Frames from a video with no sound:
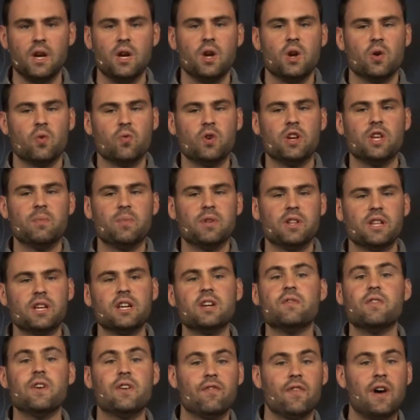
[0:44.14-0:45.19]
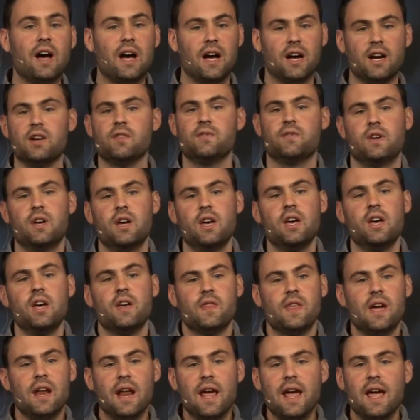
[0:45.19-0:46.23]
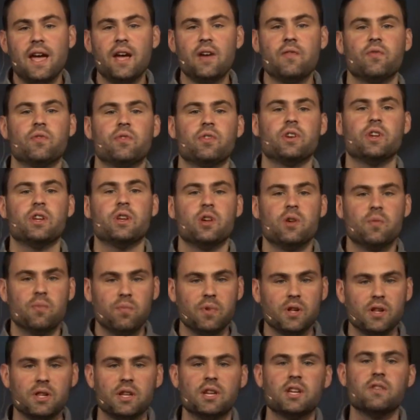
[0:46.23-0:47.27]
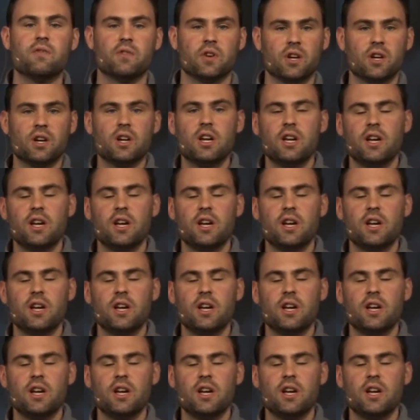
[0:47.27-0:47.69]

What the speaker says: We believe at Vive that every believer